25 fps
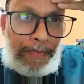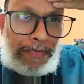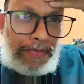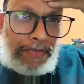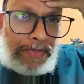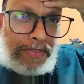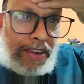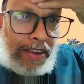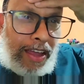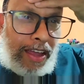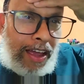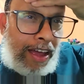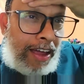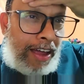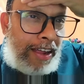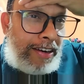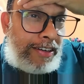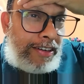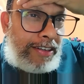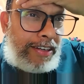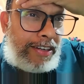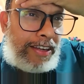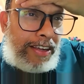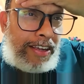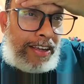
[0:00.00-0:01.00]
and
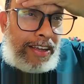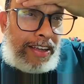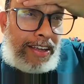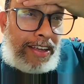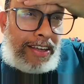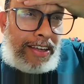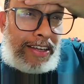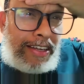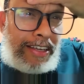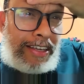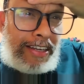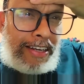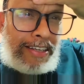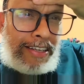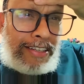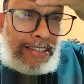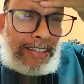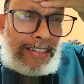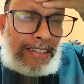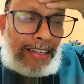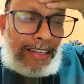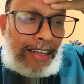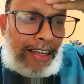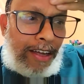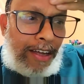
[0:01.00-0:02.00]
it is
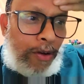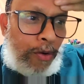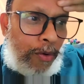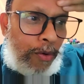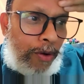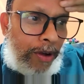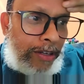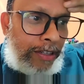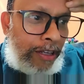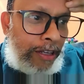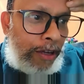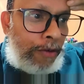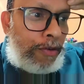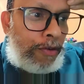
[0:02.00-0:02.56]
the